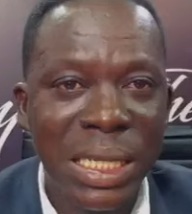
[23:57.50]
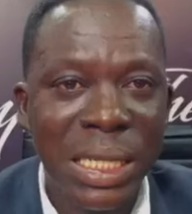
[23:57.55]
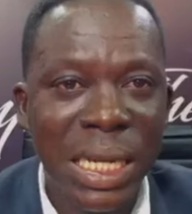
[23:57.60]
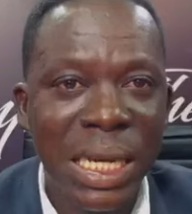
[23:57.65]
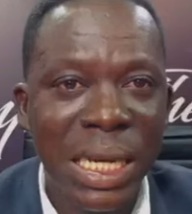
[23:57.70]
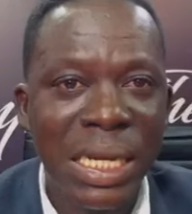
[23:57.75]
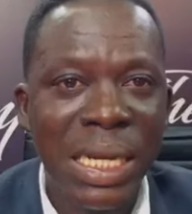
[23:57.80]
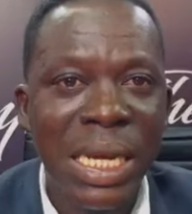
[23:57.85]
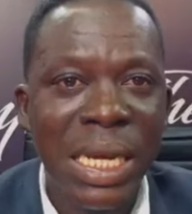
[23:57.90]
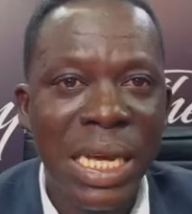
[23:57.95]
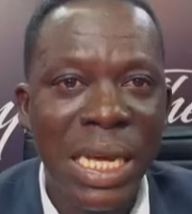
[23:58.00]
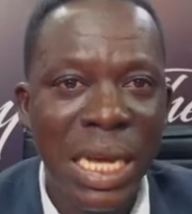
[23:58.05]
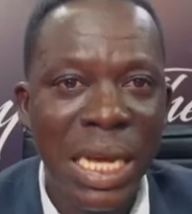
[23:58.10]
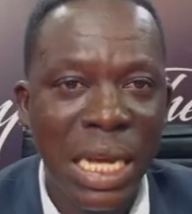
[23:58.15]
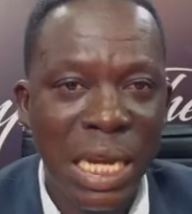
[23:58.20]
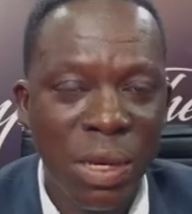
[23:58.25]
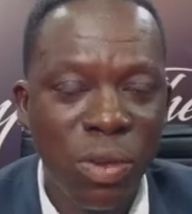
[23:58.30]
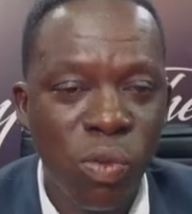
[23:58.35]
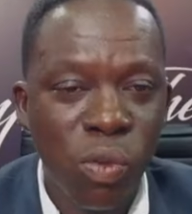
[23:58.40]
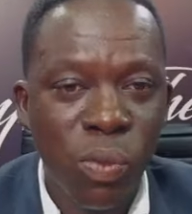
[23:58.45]
that
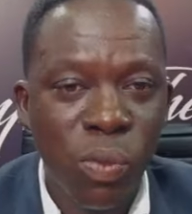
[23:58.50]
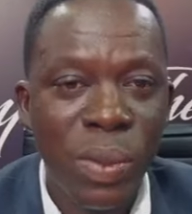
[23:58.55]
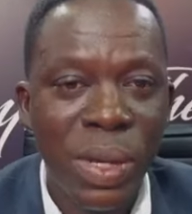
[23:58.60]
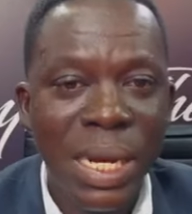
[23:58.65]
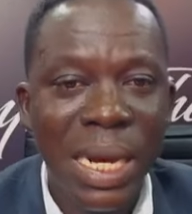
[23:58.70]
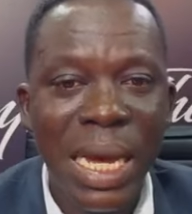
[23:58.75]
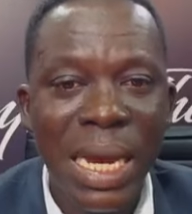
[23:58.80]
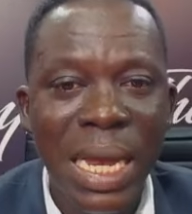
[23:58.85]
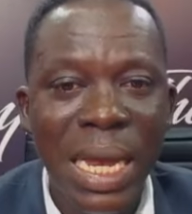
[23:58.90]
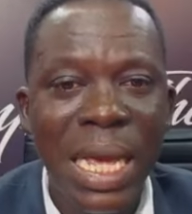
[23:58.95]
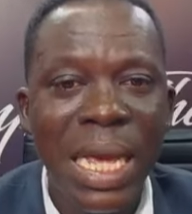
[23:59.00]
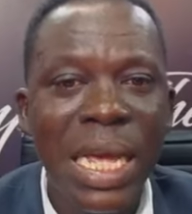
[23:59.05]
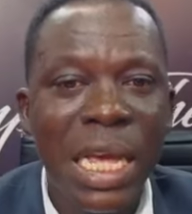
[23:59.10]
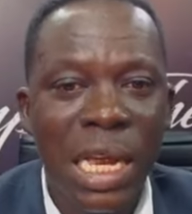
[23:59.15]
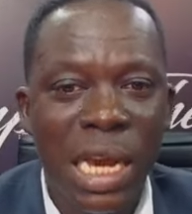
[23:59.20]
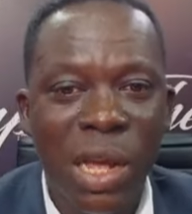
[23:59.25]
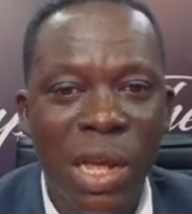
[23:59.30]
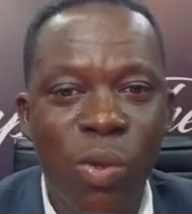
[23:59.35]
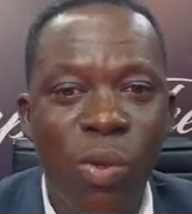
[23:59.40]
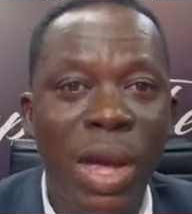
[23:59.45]
it could be that
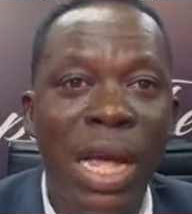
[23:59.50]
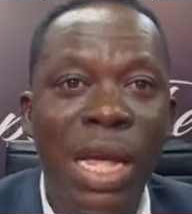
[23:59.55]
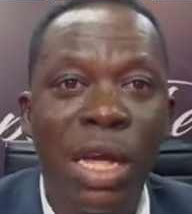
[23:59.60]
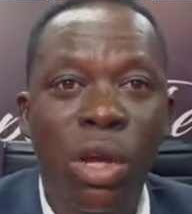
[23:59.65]
they were in